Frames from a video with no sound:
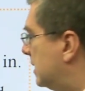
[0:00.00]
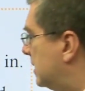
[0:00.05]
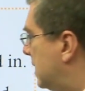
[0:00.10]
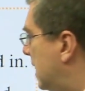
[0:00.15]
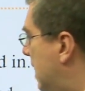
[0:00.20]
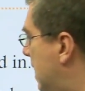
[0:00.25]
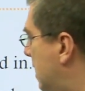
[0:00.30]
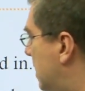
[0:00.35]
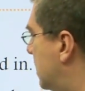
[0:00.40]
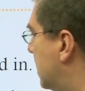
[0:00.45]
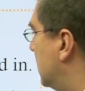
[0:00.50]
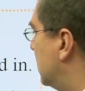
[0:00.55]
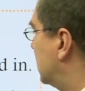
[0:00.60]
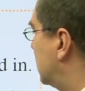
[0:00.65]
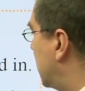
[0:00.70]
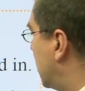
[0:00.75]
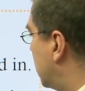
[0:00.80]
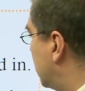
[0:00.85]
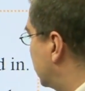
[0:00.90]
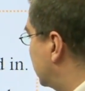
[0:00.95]
Teeth
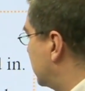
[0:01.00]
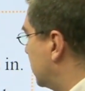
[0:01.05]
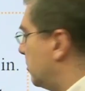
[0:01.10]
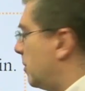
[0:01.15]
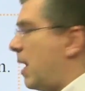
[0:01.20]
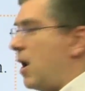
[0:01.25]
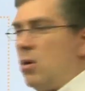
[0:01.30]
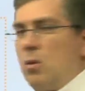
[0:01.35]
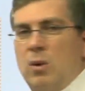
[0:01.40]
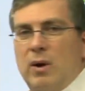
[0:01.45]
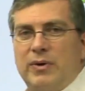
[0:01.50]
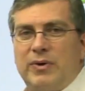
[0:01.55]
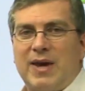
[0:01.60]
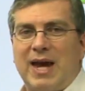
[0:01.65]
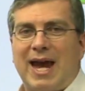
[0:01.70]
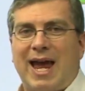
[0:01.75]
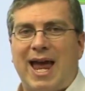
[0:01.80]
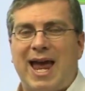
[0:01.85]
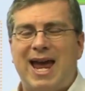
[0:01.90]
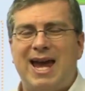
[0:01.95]
tell us about what
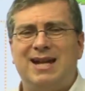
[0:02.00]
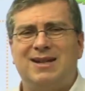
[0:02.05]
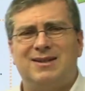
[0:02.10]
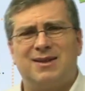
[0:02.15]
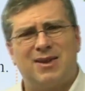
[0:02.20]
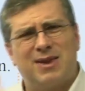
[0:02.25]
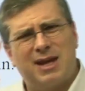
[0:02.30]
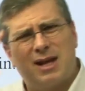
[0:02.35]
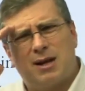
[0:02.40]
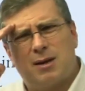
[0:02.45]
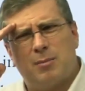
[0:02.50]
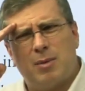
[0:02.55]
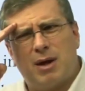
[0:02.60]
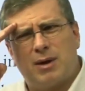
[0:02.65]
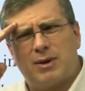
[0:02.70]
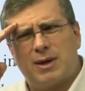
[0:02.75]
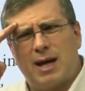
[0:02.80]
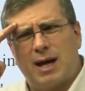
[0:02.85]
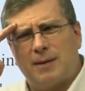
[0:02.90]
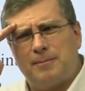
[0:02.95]
they ate. Think
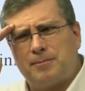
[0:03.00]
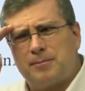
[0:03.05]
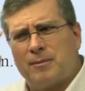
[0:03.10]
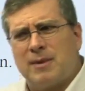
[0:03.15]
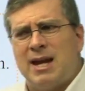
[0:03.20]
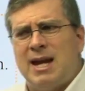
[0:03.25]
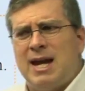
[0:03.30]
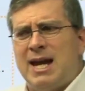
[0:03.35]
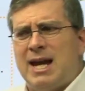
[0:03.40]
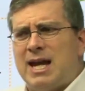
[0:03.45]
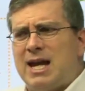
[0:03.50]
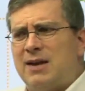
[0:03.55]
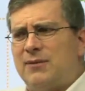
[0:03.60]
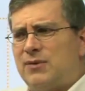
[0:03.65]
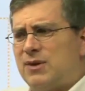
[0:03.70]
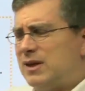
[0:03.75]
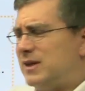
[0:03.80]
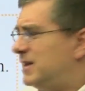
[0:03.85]
about that. If the